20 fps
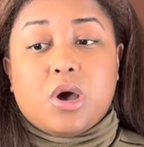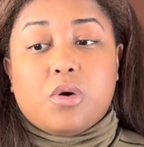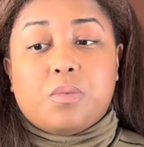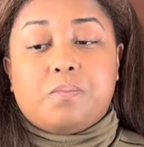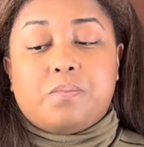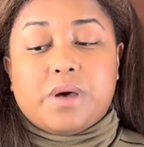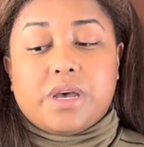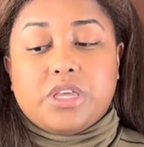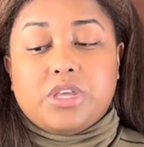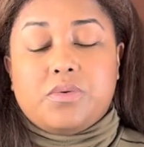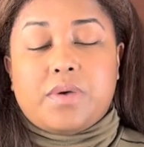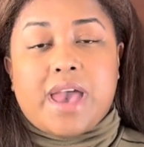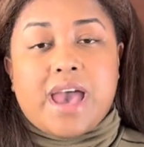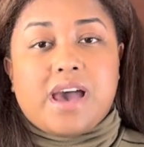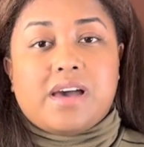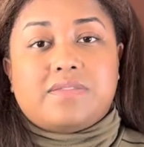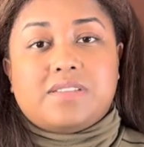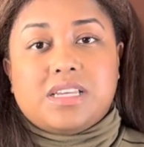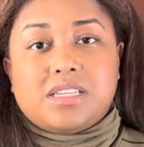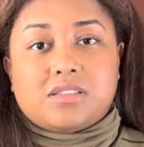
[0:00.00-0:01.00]
But you
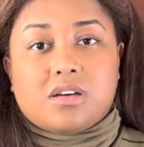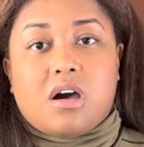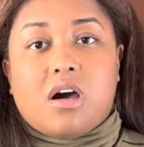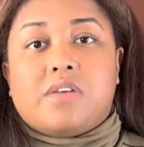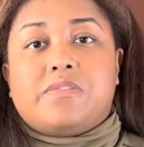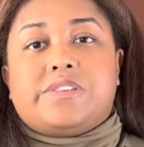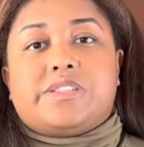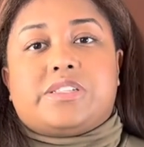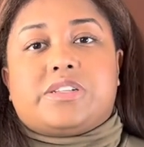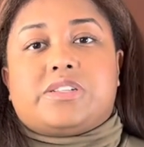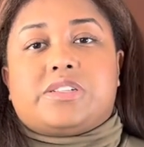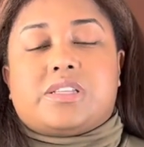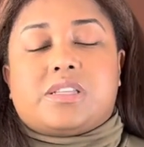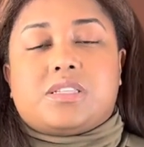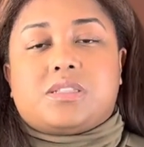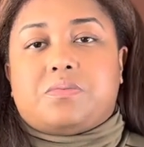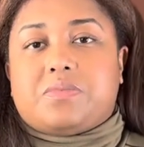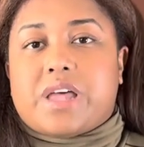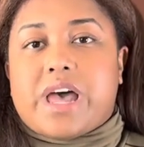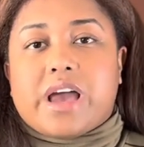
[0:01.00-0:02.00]
have these officers, these
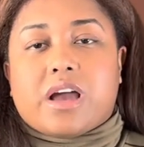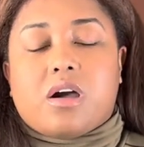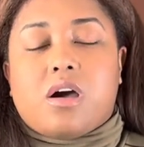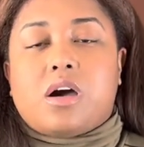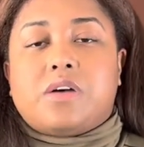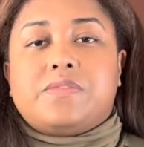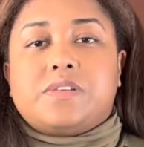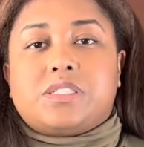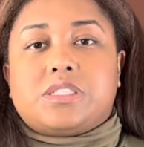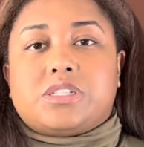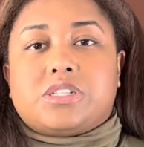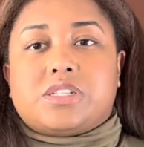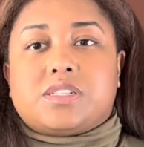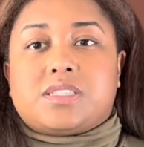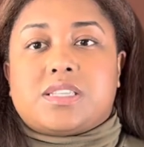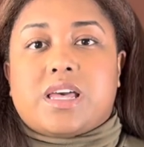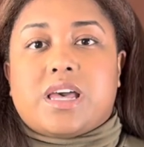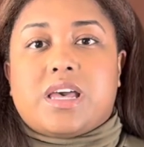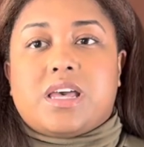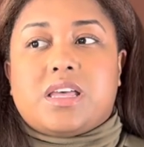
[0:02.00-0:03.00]
black officers
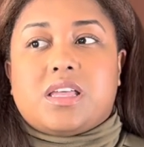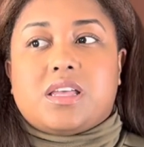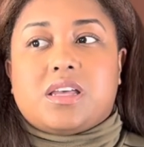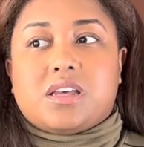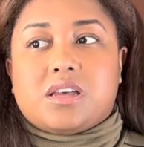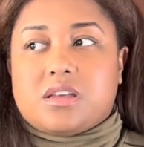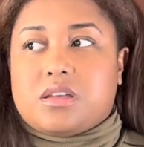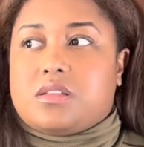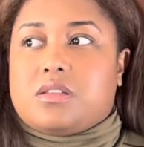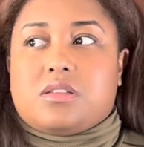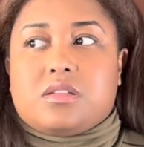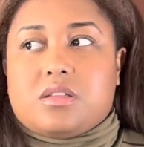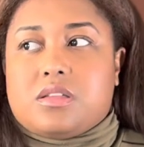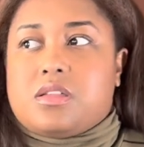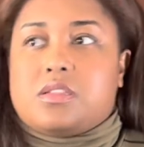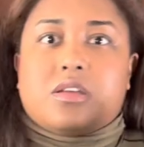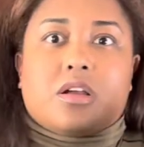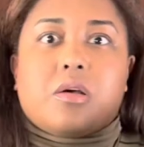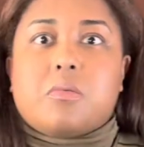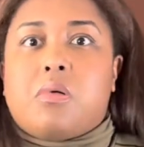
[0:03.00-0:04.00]
that
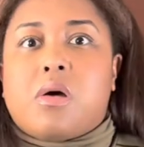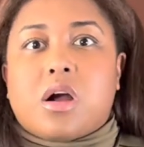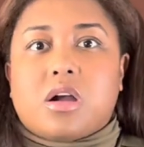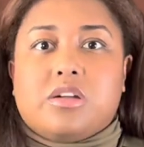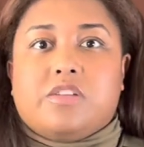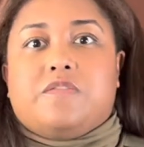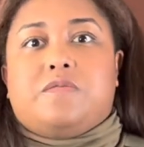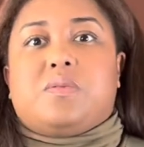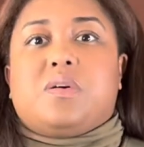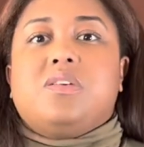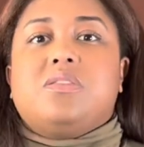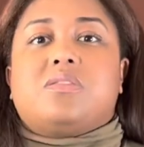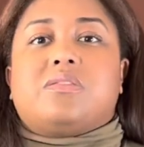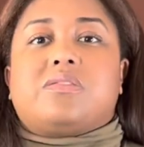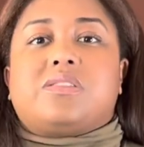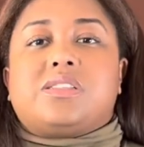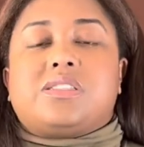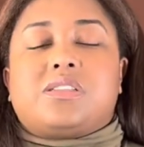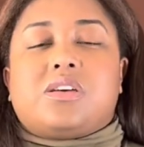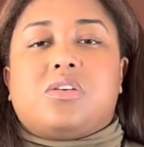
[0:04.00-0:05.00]
they're a part of
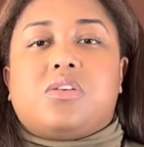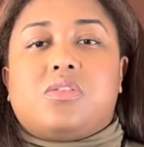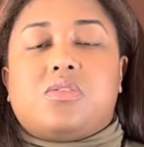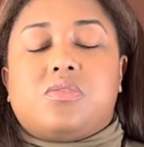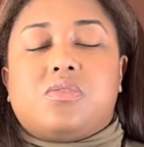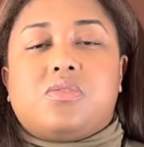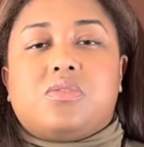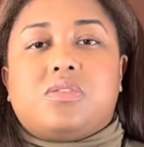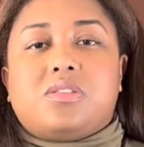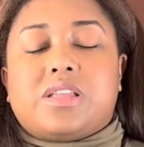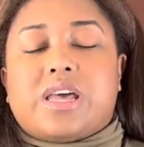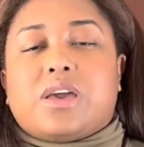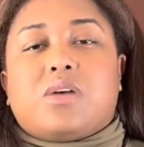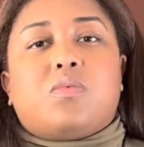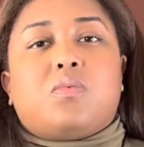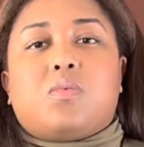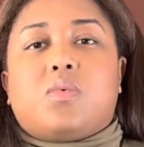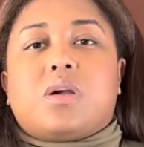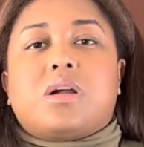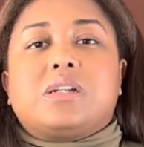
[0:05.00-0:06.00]
both. So, like,
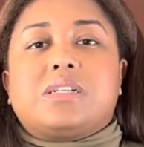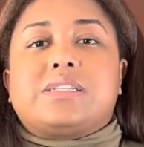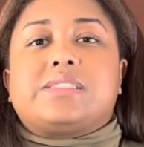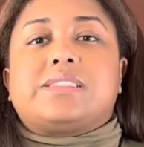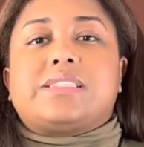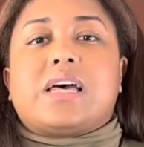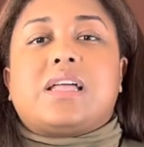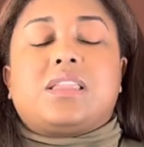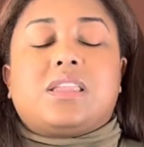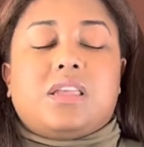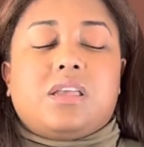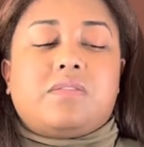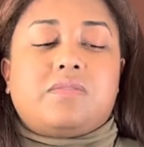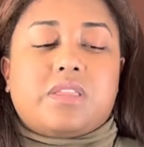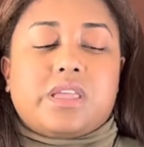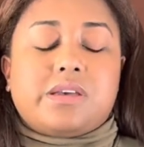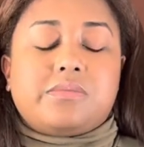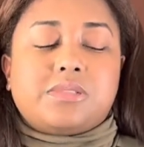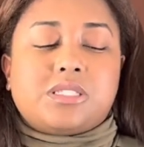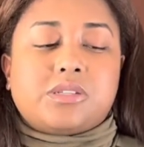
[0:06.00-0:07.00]
where does that leave
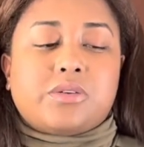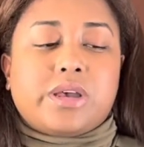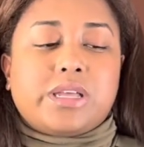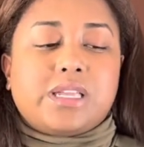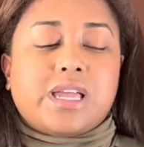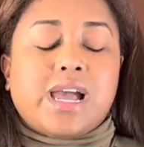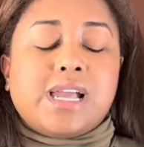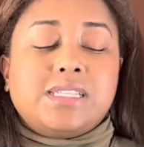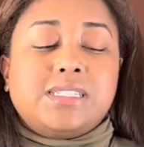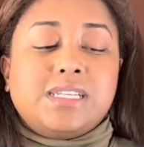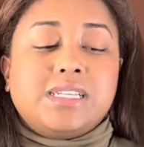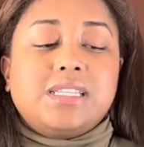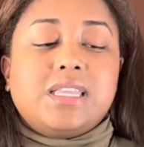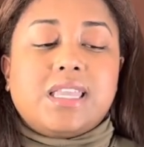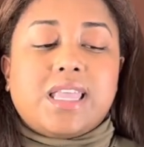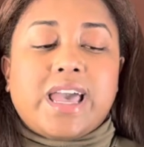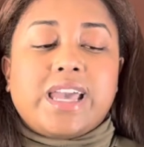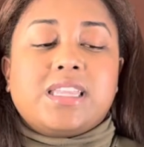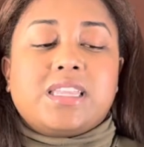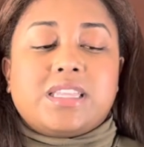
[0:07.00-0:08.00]
them? So, I, I did
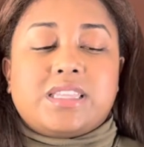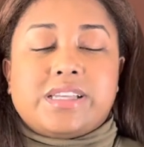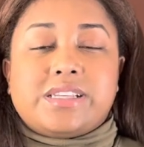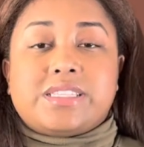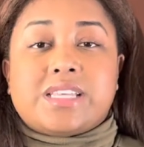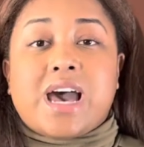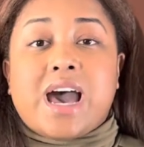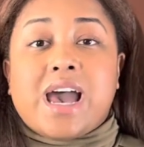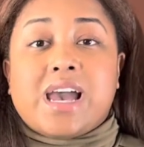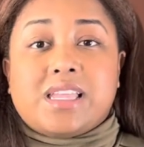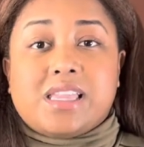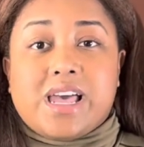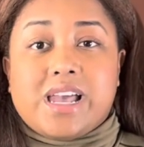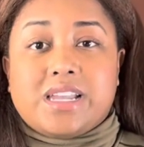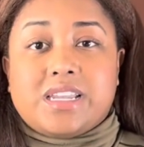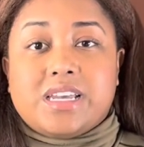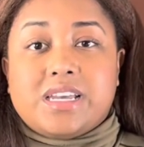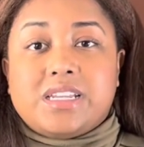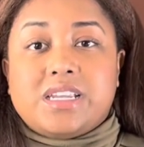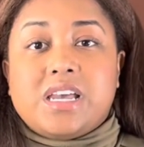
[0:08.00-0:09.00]
like that this
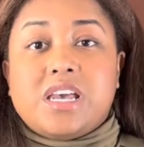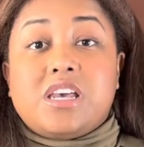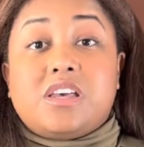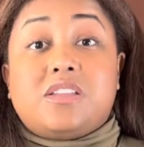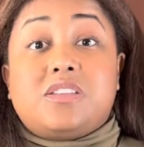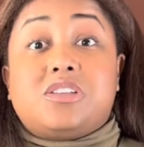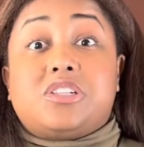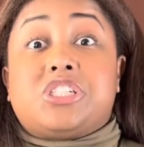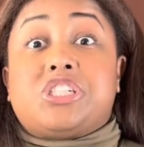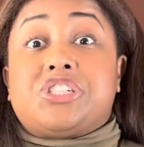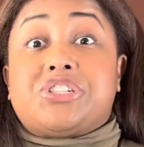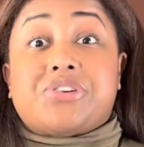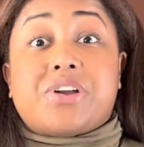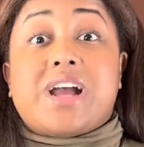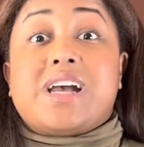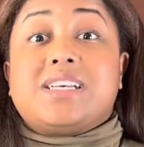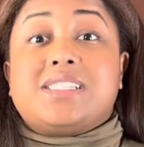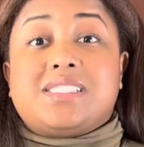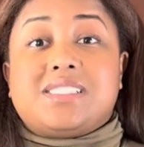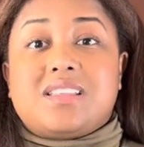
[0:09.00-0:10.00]
highlighted the
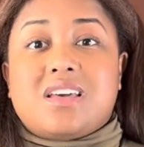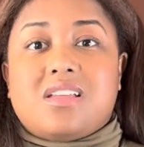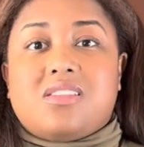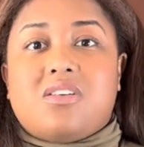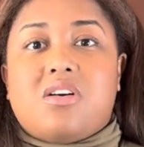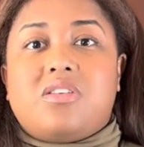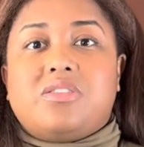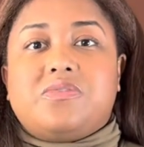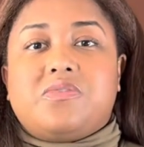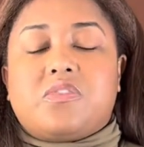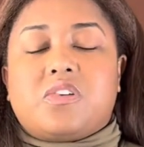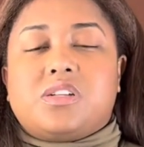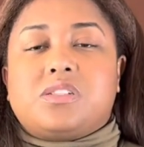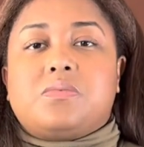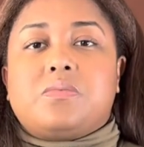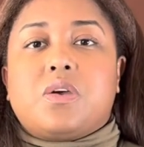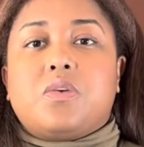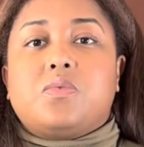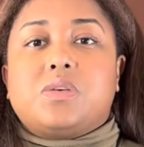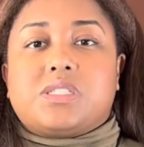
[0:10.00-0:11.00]
stress that law
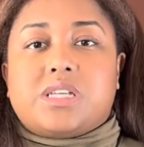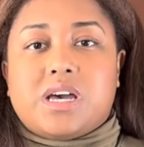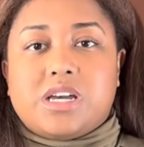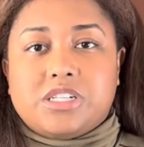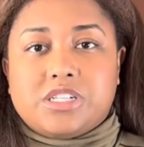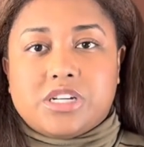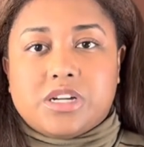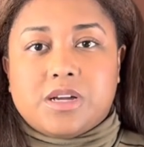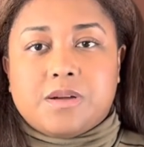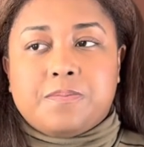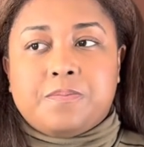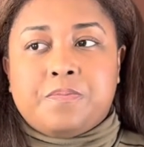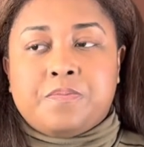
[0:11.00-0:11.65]
enforcement was under